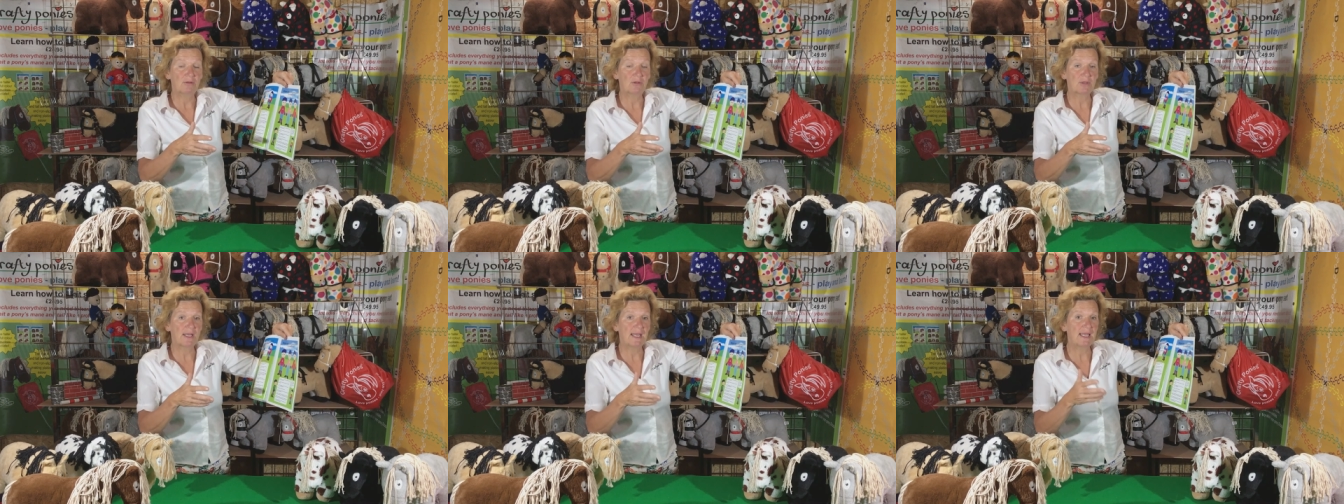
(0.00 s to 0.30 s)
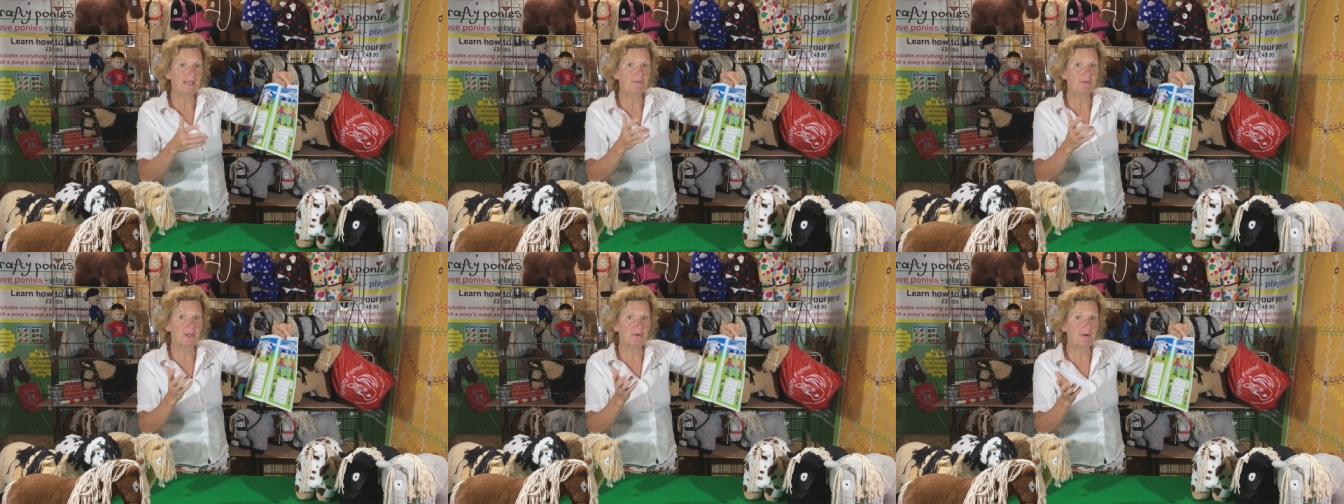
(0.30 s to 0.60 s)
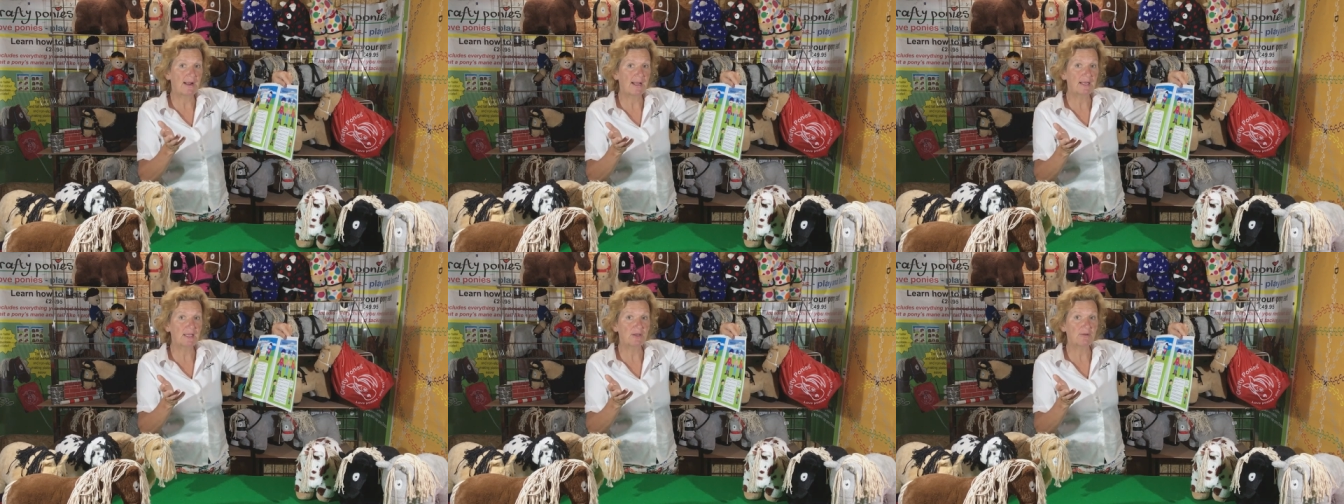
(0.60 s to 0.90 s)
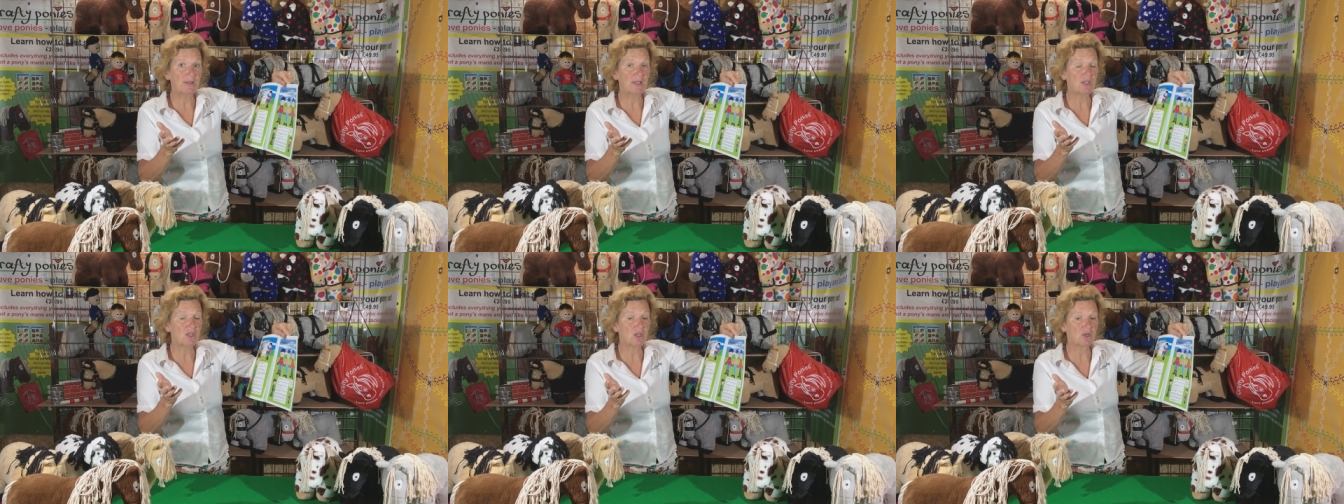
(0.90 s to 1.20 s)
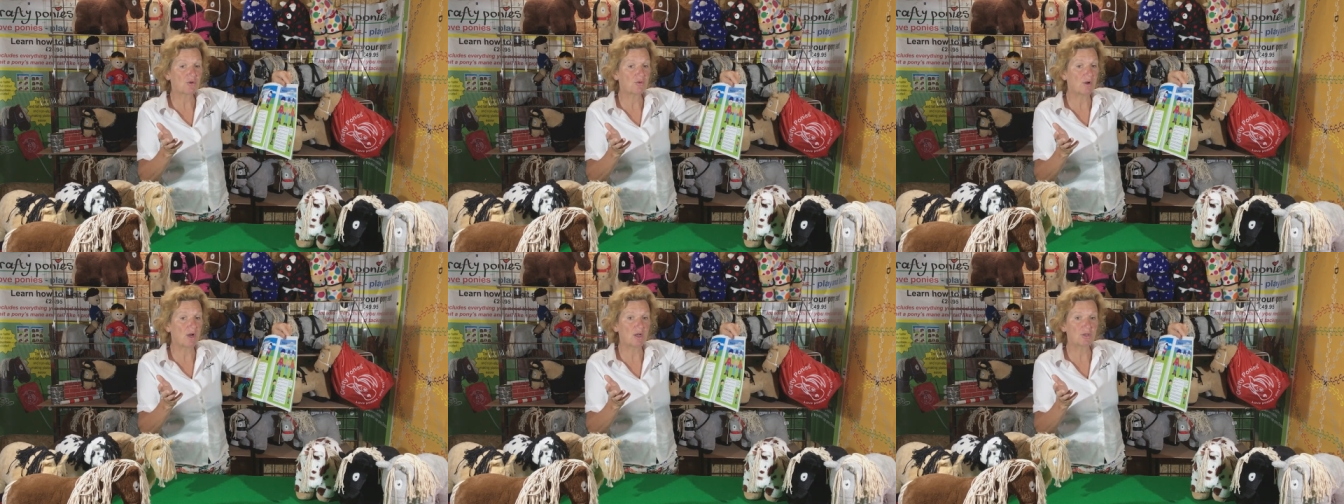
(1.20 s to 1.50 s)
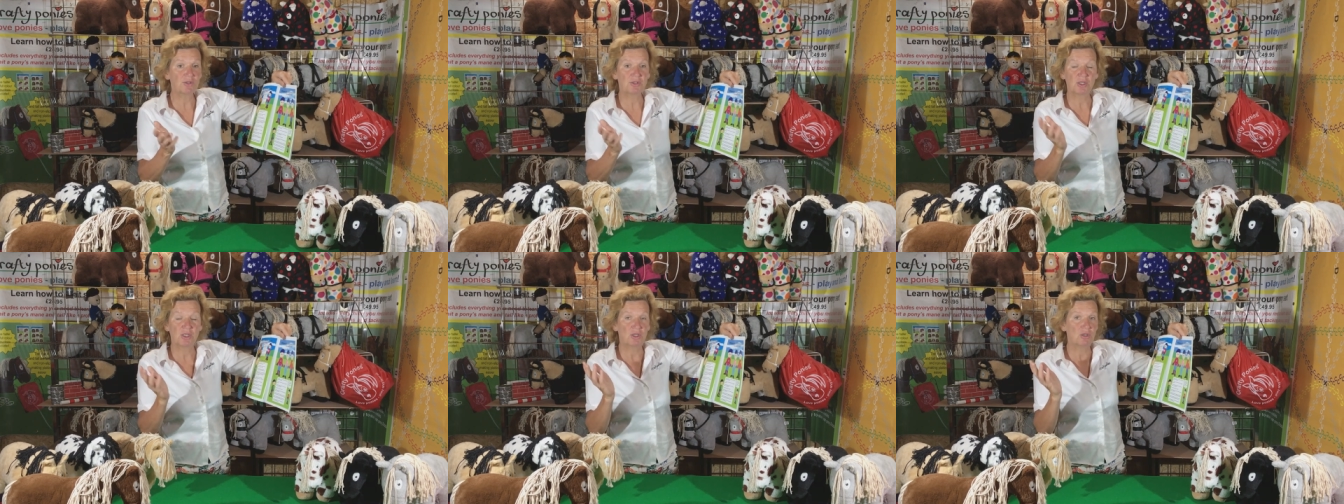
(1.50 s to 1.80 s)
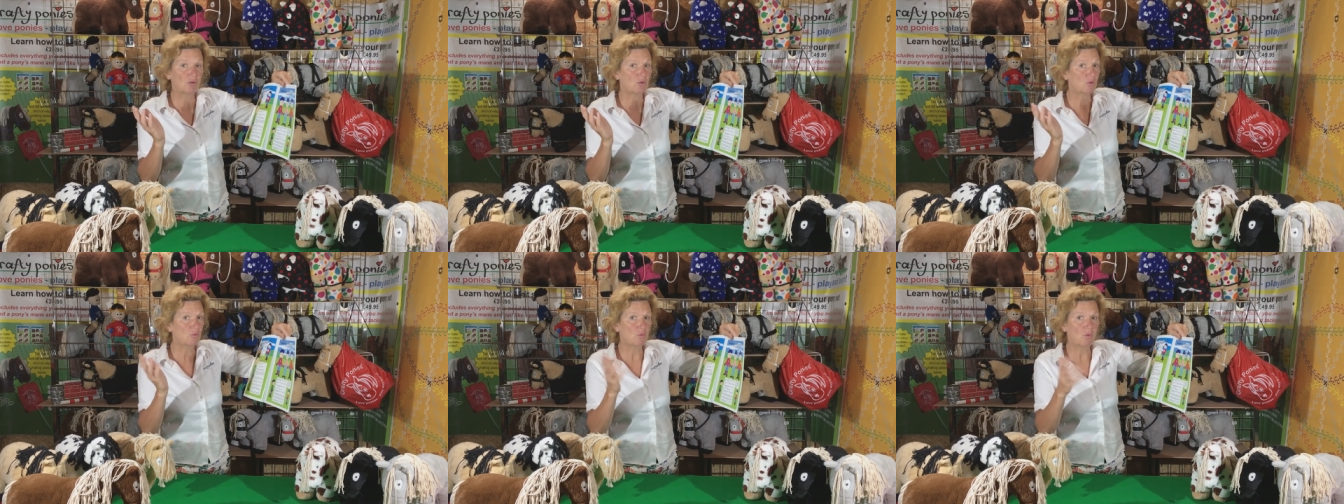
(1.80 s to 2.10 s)
Okay, if you're angry or you're cross,
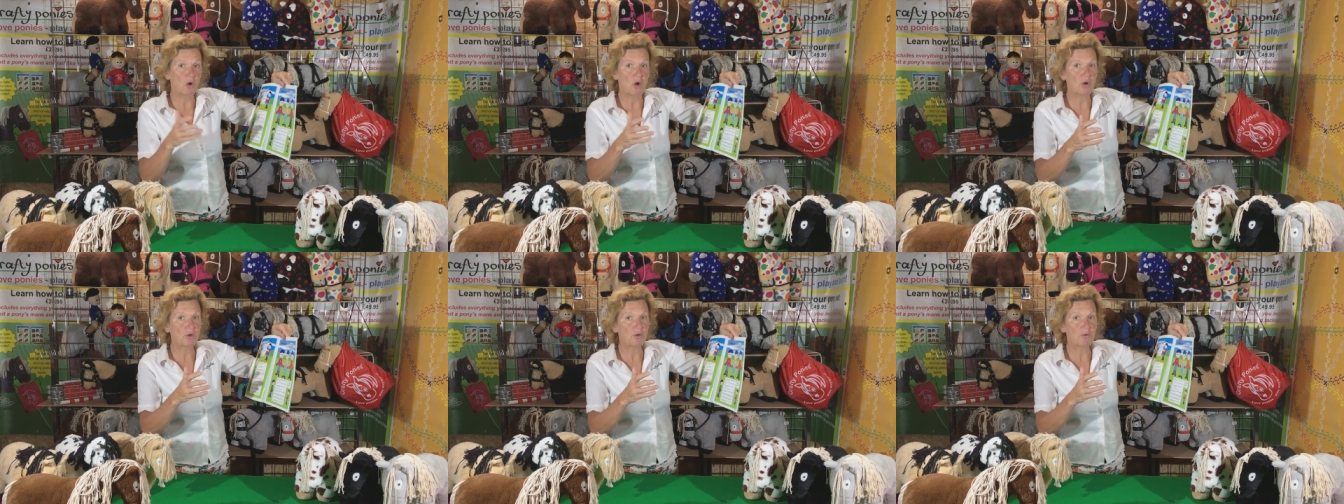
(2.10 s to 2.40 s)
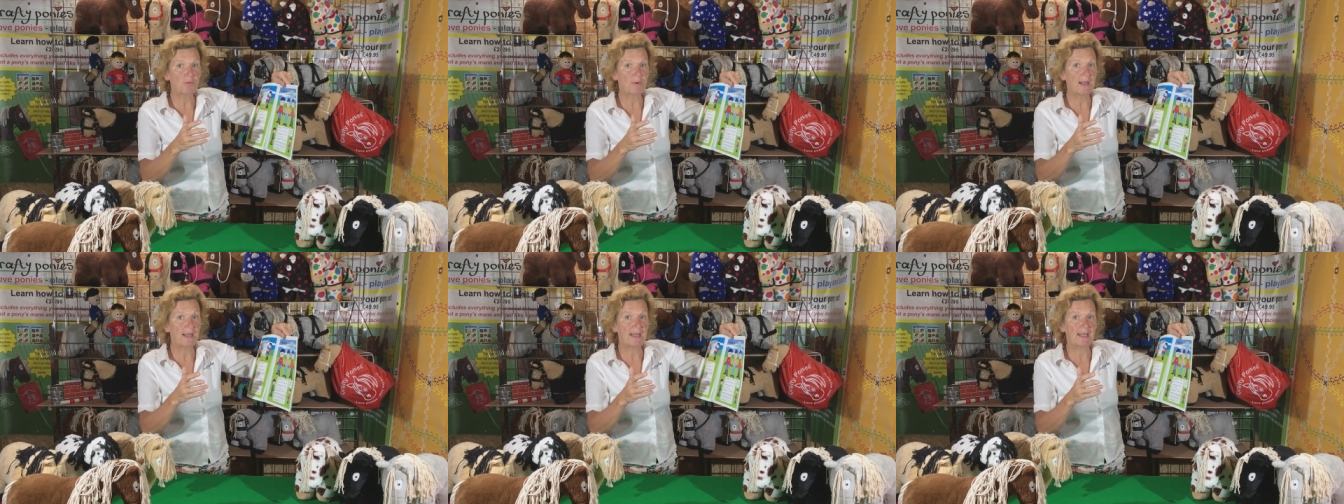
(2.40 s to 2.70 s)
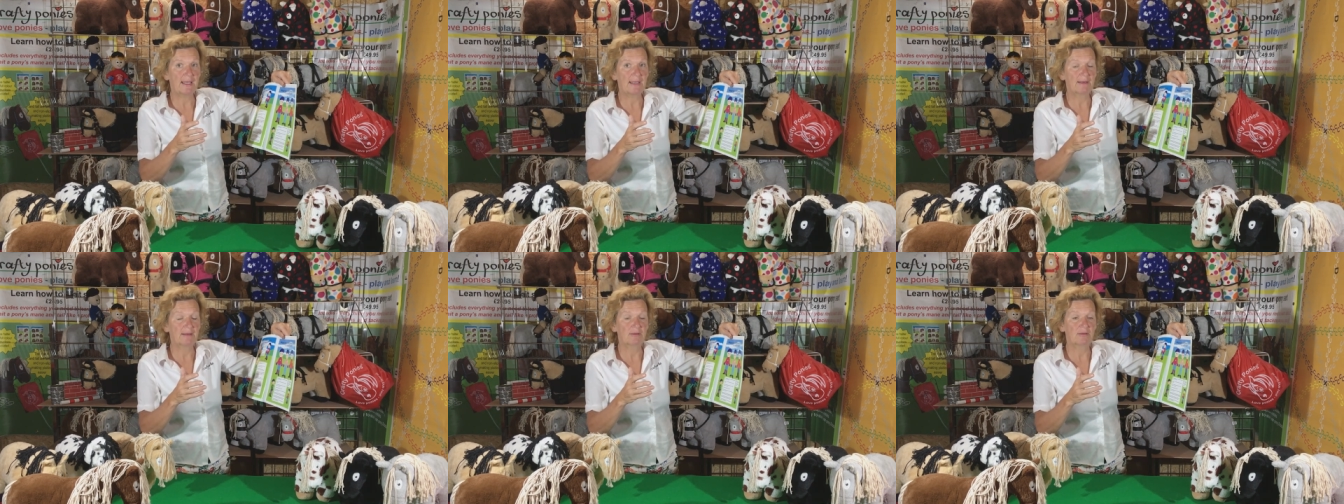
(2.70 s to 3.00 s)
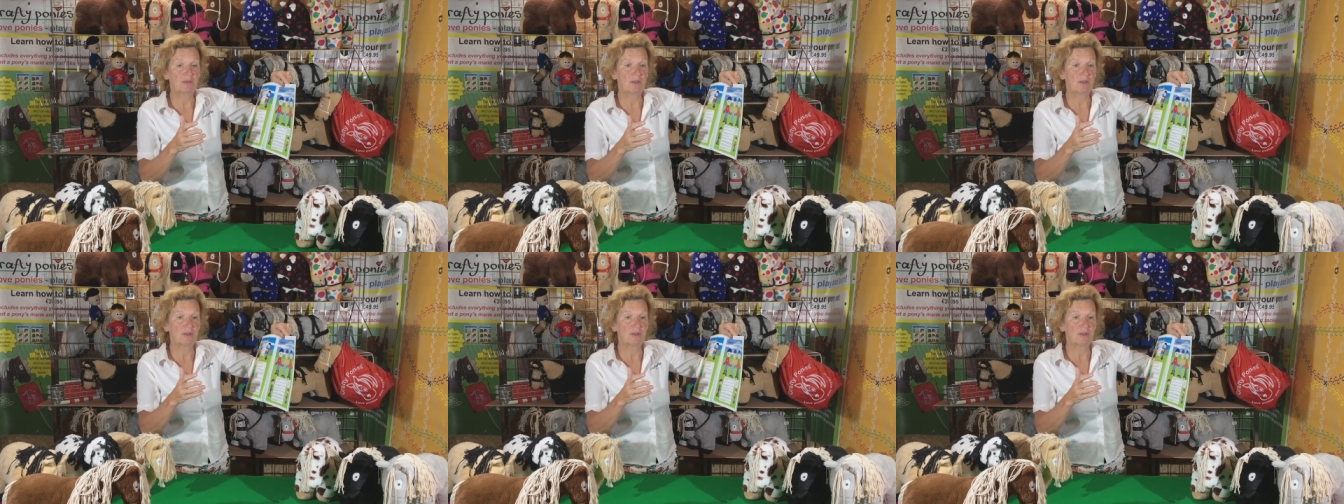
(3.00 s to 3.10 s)
just walk away.